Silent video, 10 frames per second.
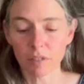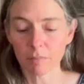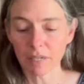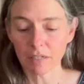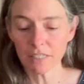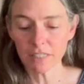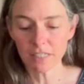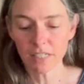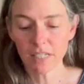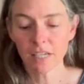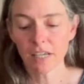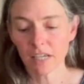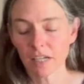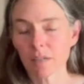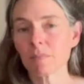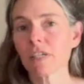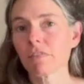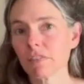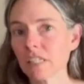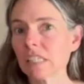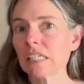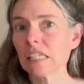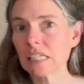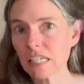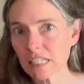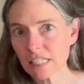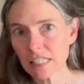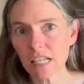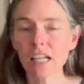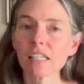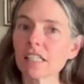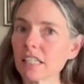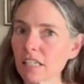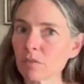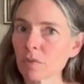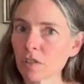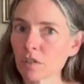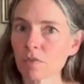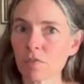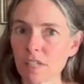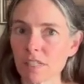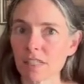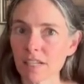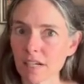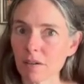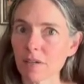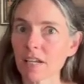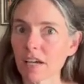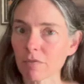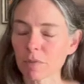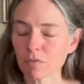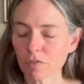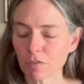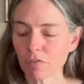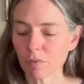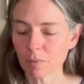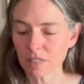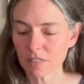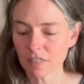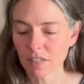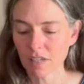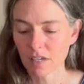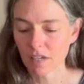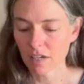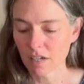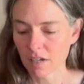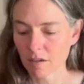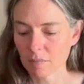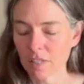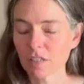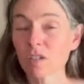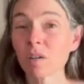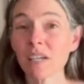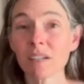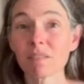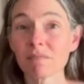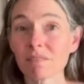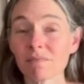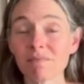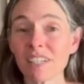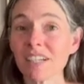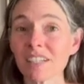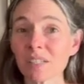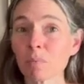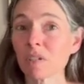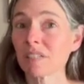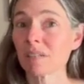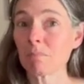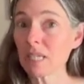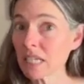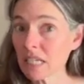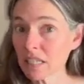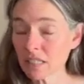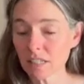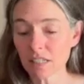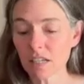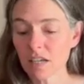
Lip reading: about it. And I'm definitely solidly in one of those phases now and have been for a few months. It's great knitting to bring to meetings